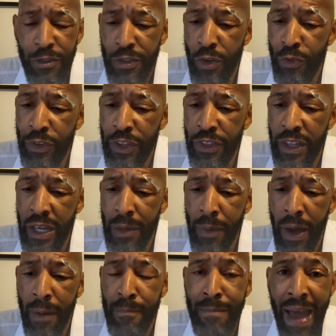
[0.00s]
So when you think
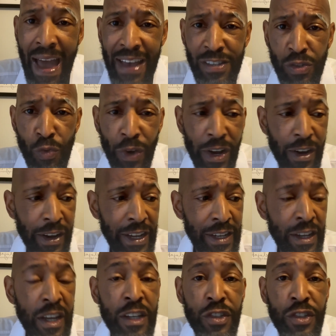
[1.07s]
about mask wearing,